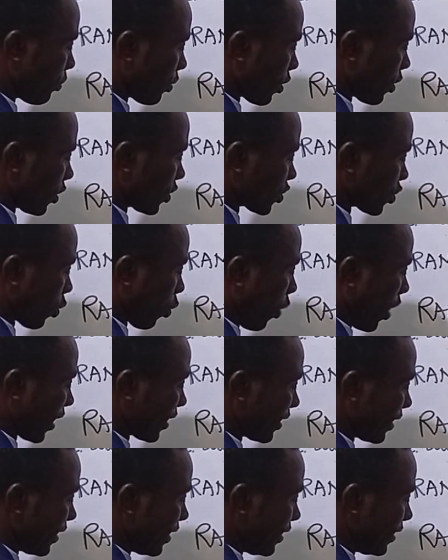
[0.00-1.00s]
plus
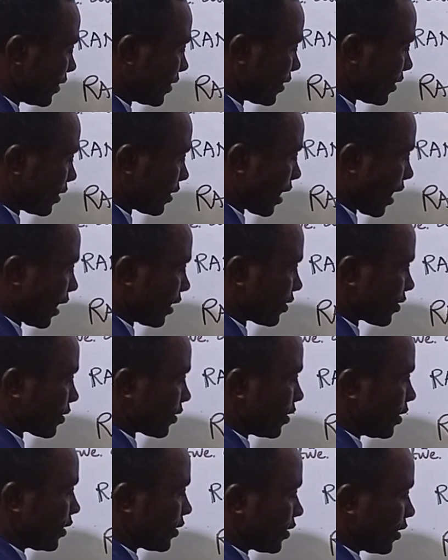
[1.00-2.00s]
180. That
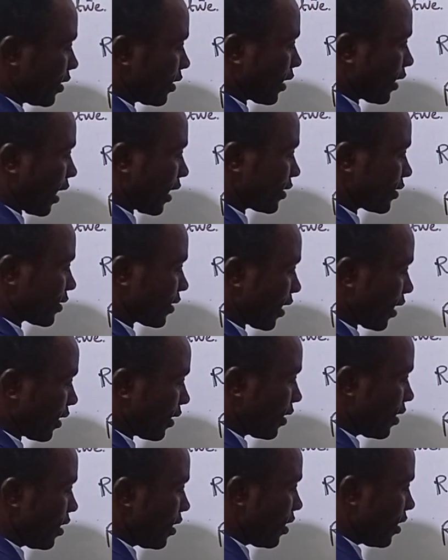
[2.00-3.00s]
is 18 times
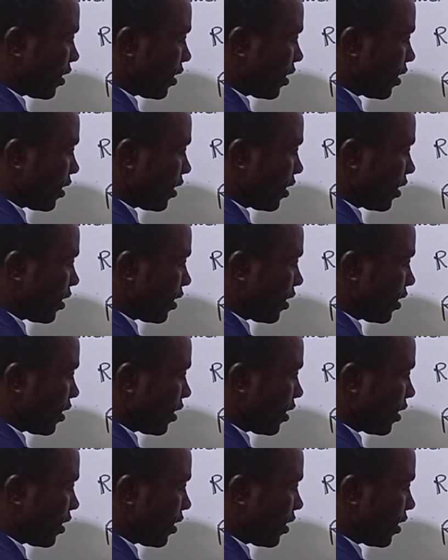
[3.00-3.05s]
10.